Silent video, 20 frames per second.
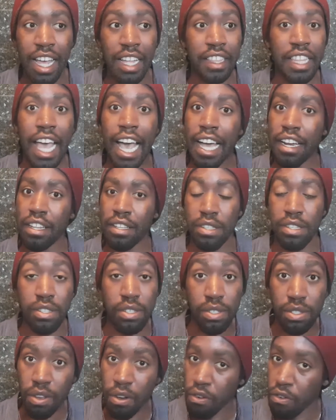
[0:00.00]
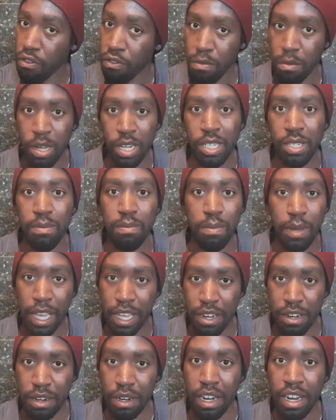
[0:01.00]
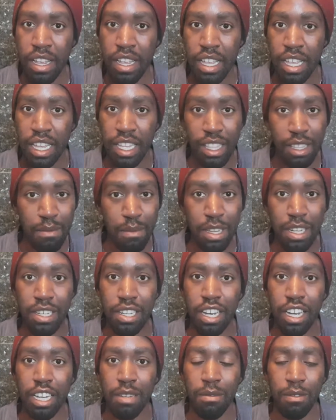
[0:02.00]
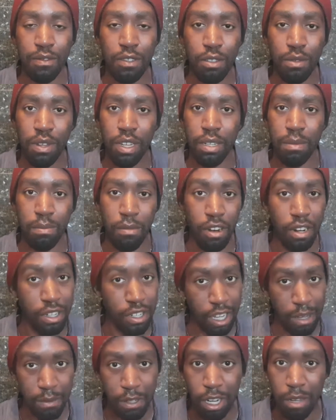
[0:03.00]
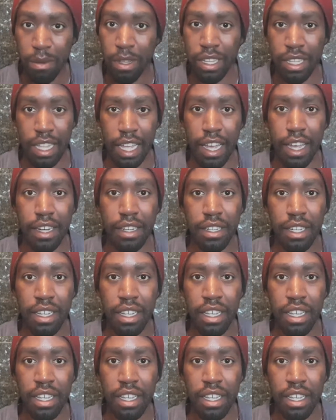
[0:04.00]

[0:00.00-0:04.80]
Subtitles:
that is so much better in the meantime of doing a part-time job like that.